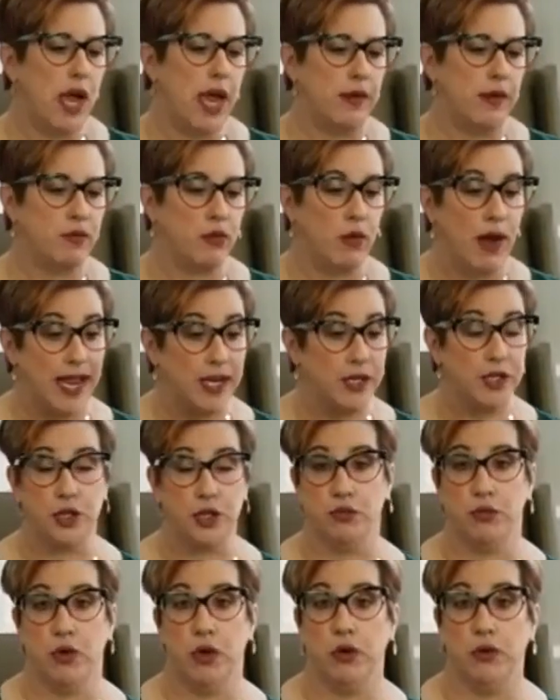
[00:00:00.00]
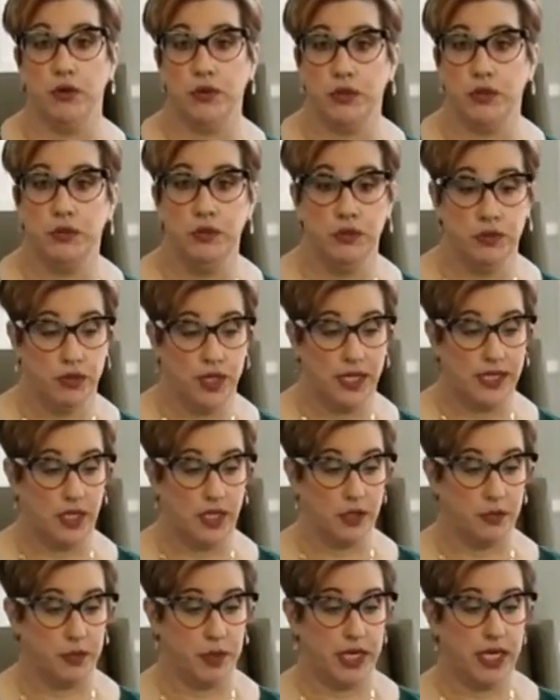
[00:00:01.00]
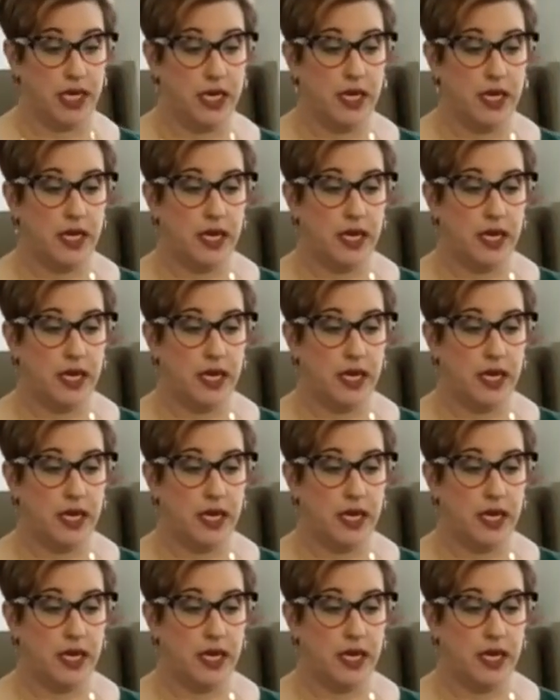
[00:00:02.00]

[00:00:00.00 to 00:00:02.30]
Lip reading: red to rose. Ooh, that sounds pretty.